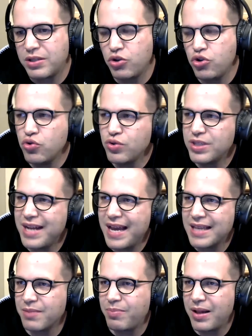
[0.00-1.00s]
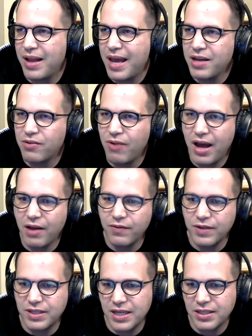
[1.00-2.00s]
use it as a playground
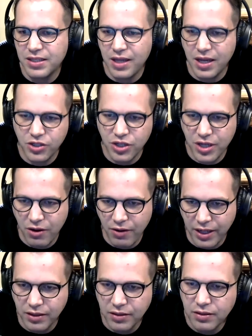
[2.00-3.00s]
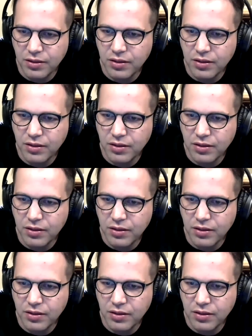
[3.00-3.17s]
for testing engineering,